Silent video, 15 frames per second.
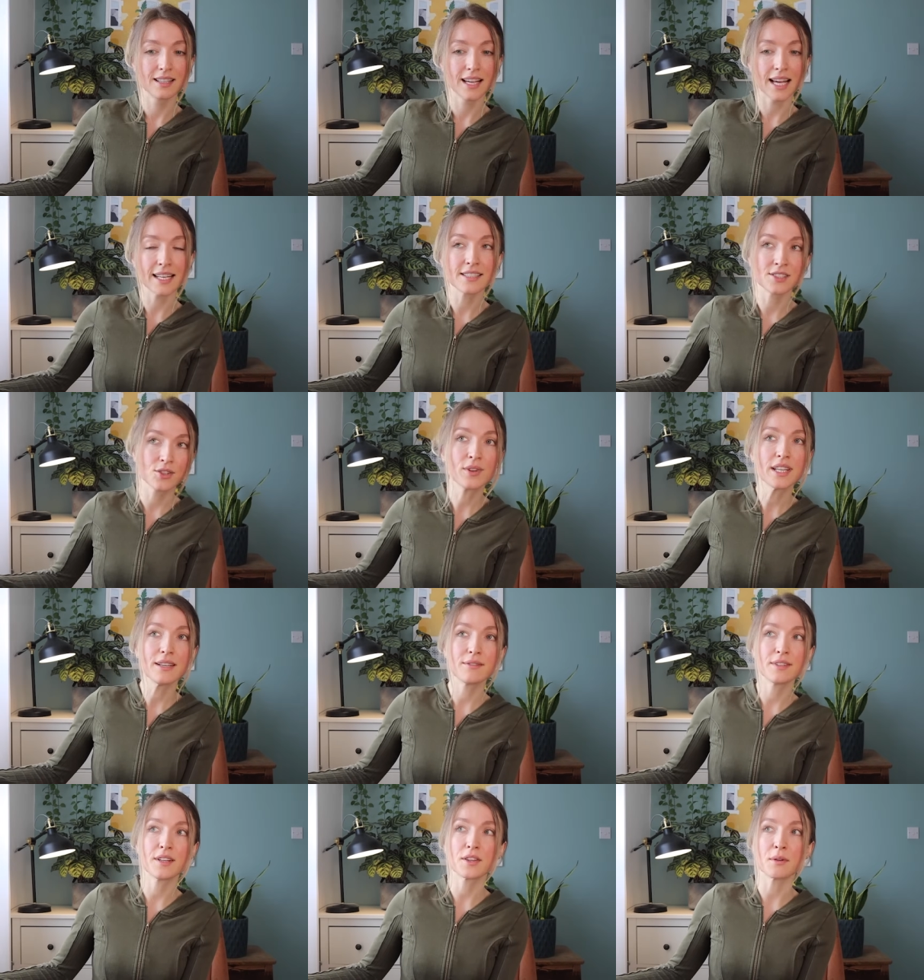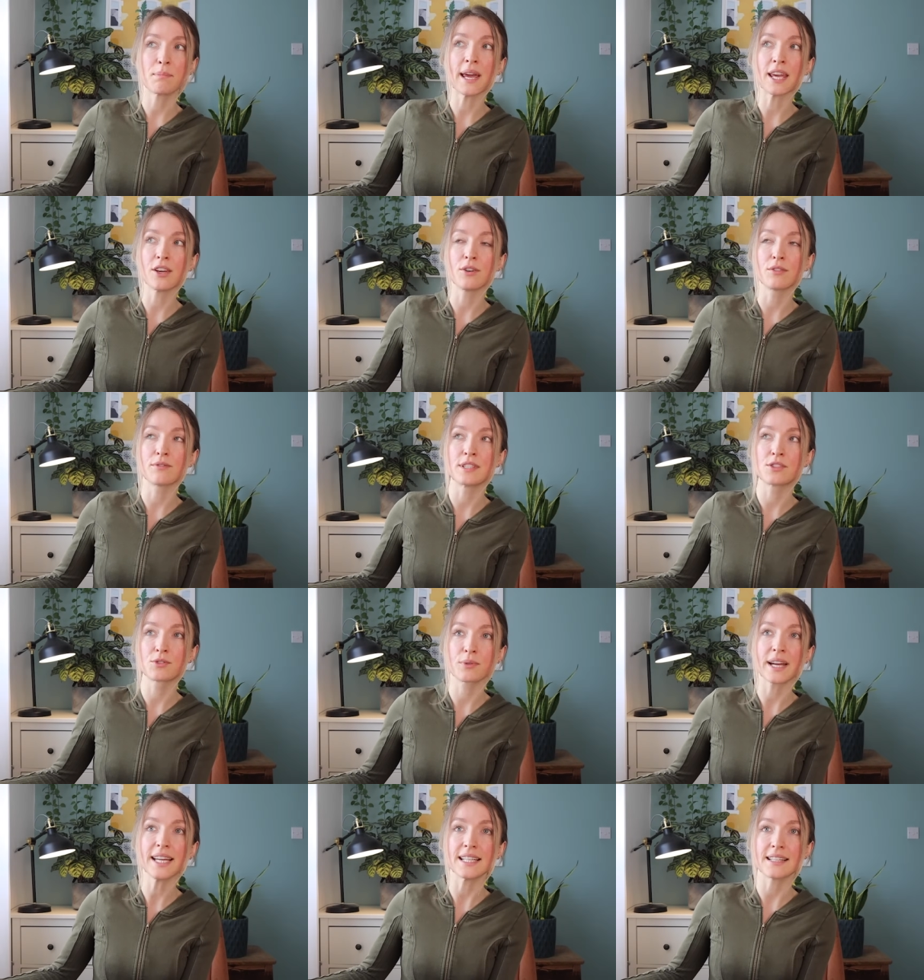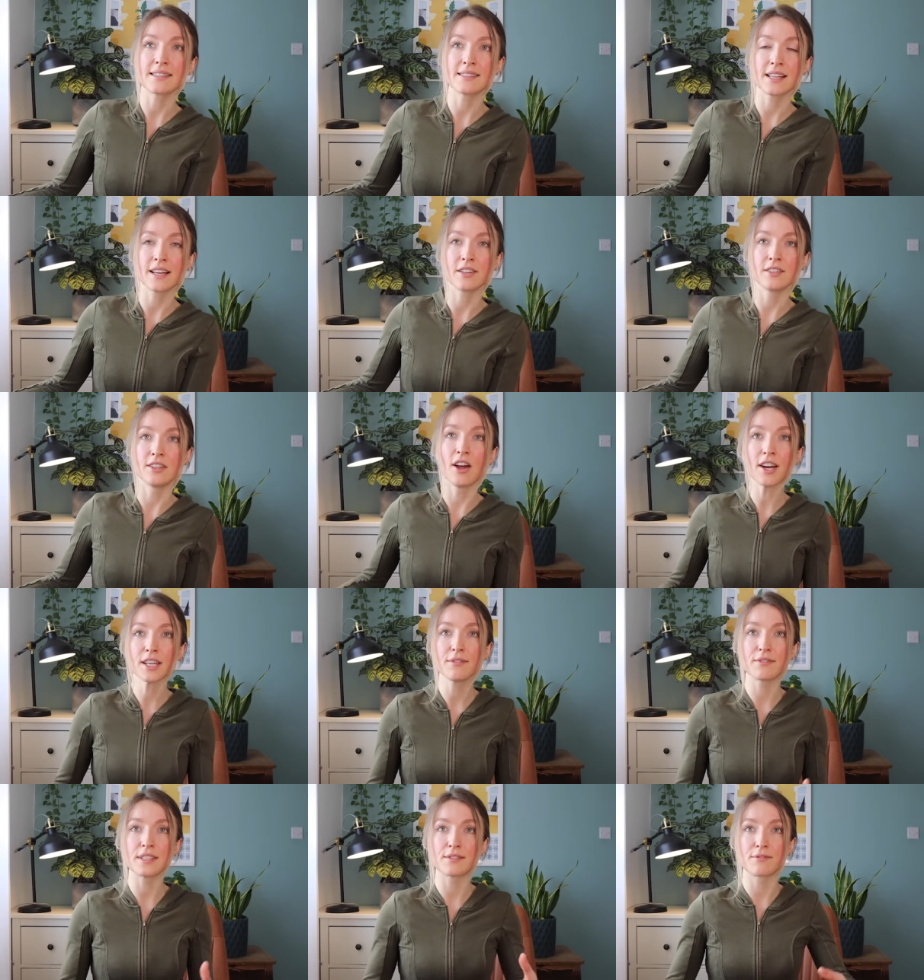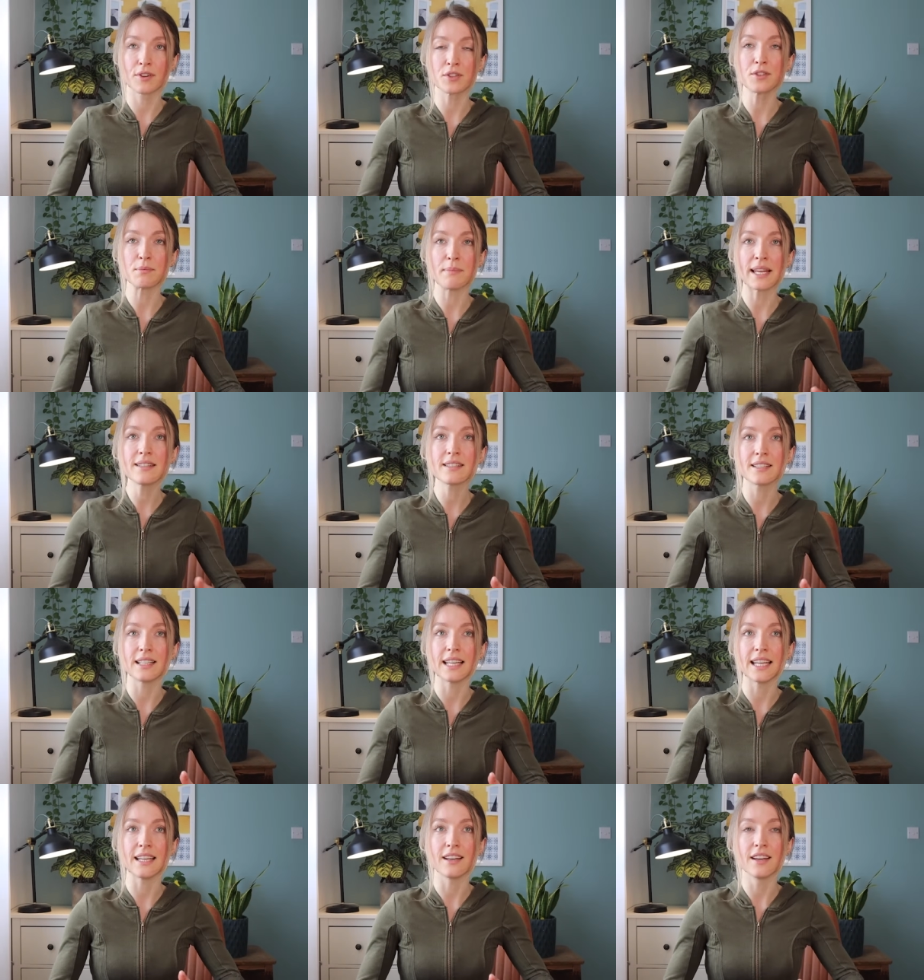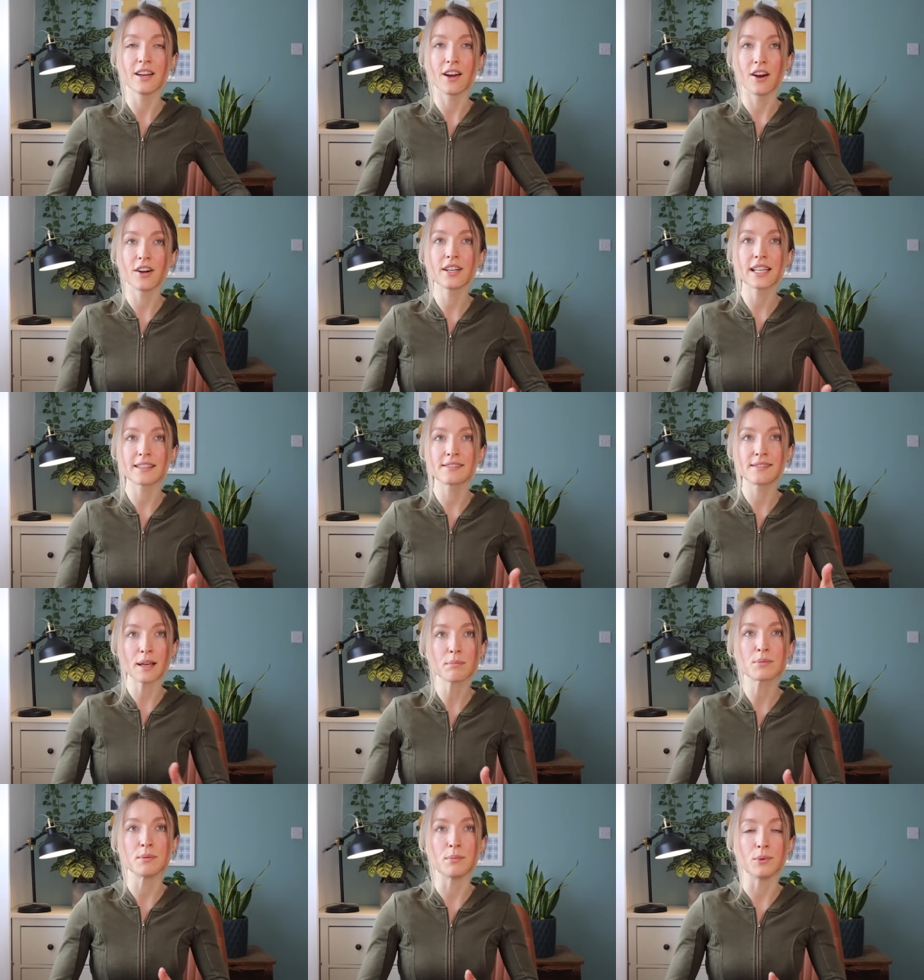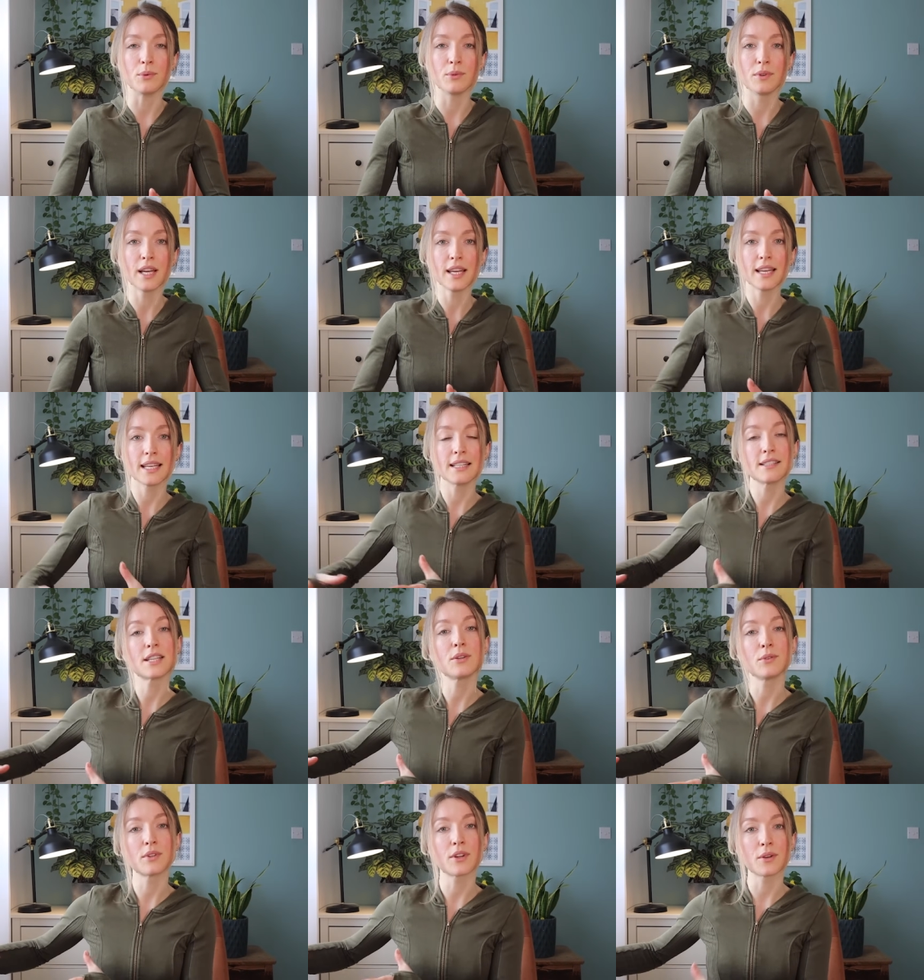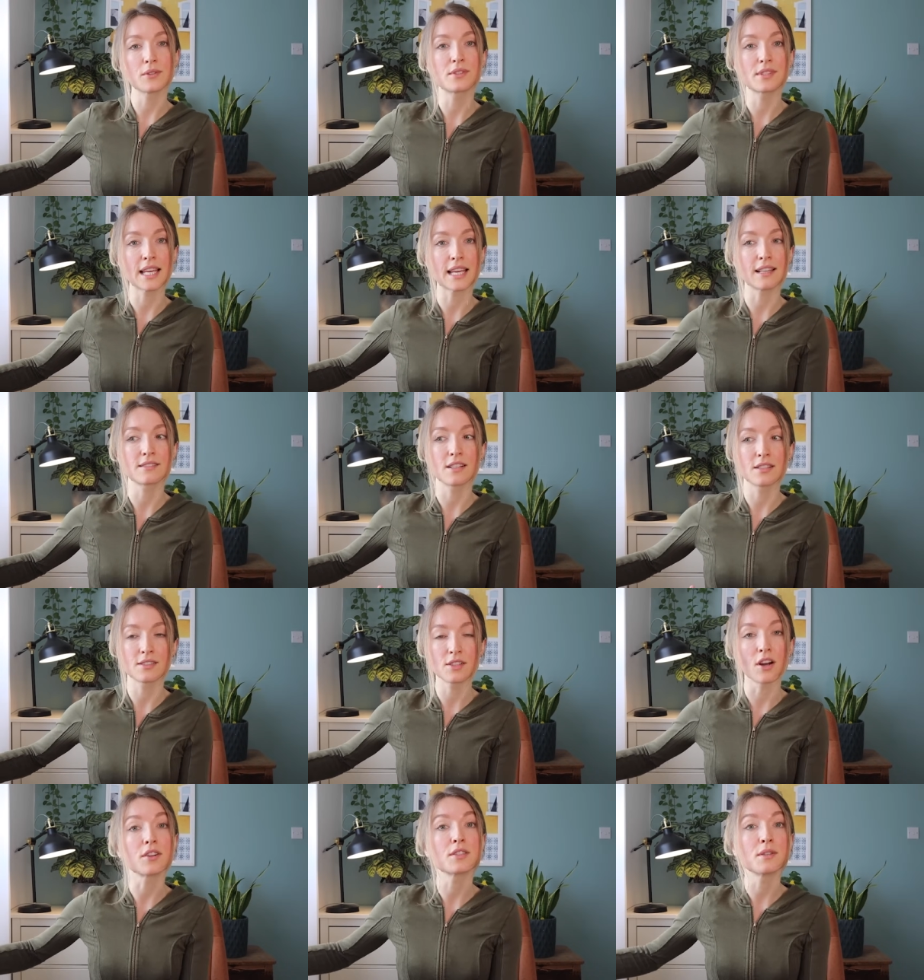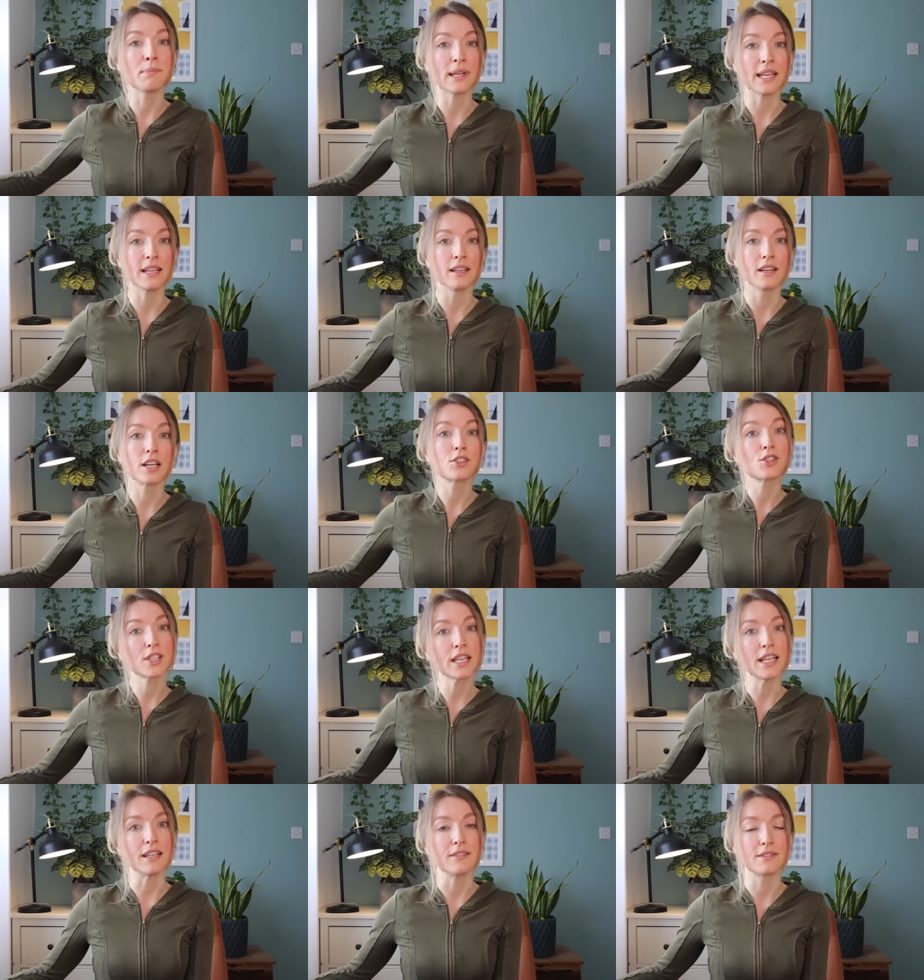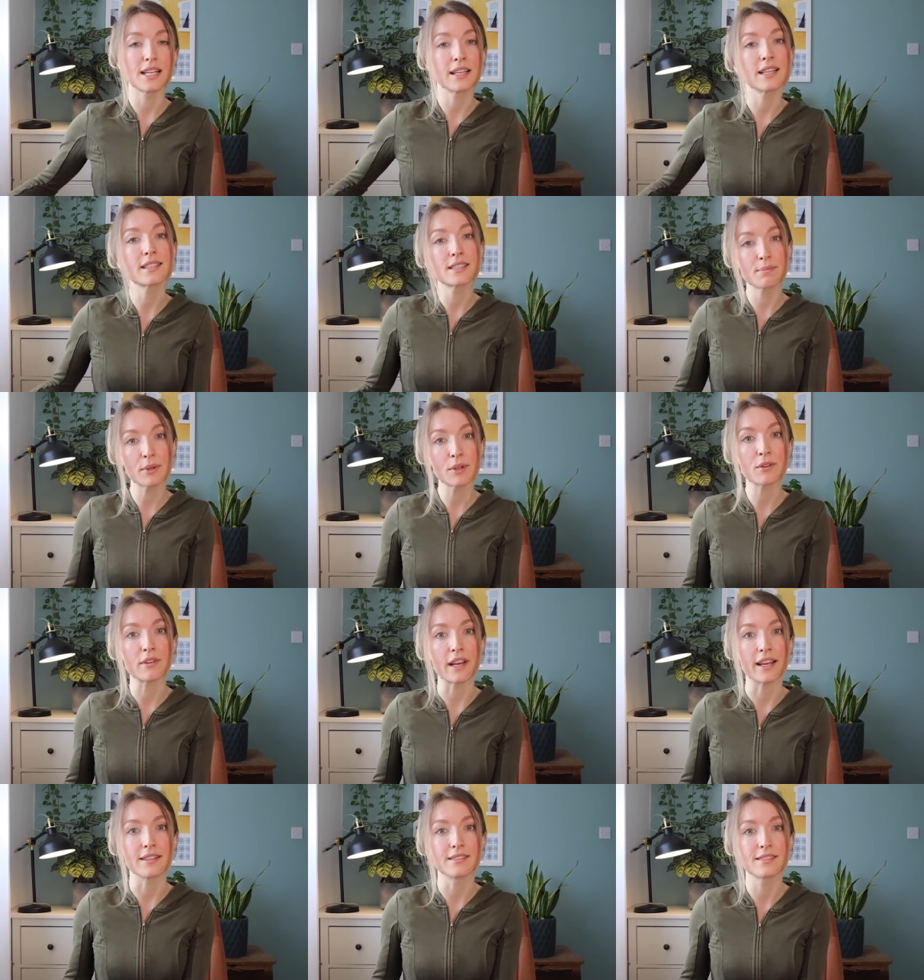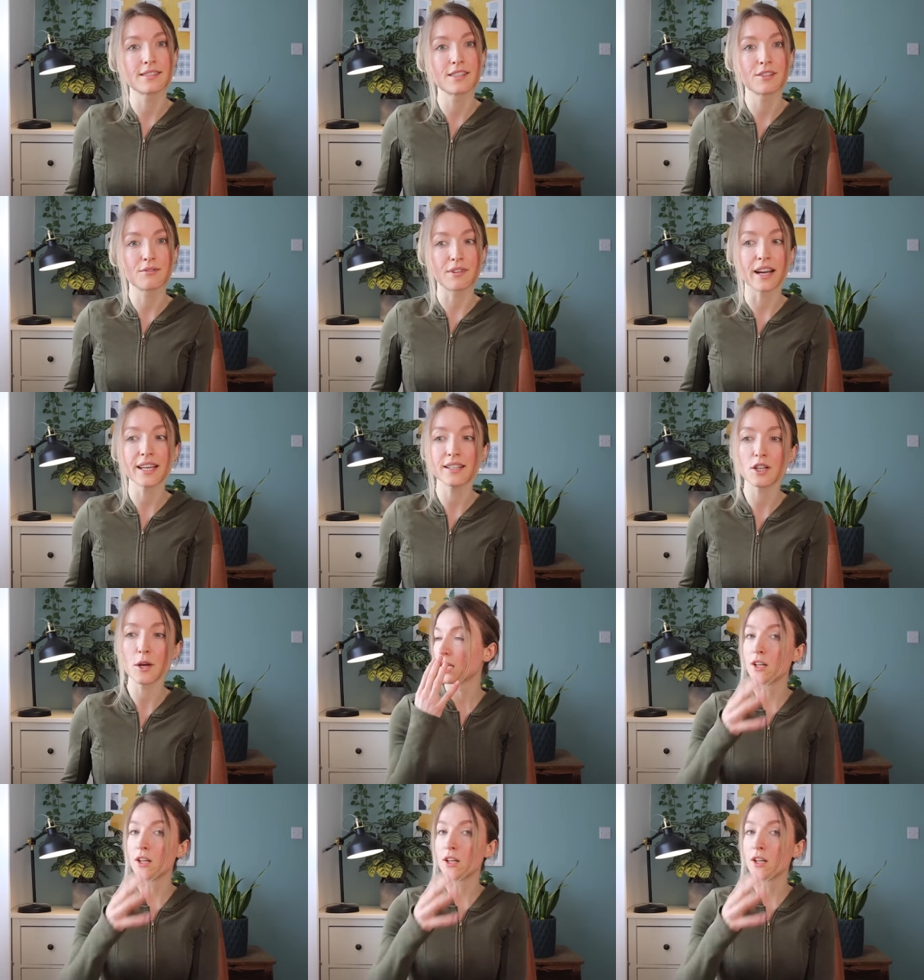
And it's not even that the payoff is great, it's that life is fundamentally unacceptable until those things start to be achieved and experienced, right?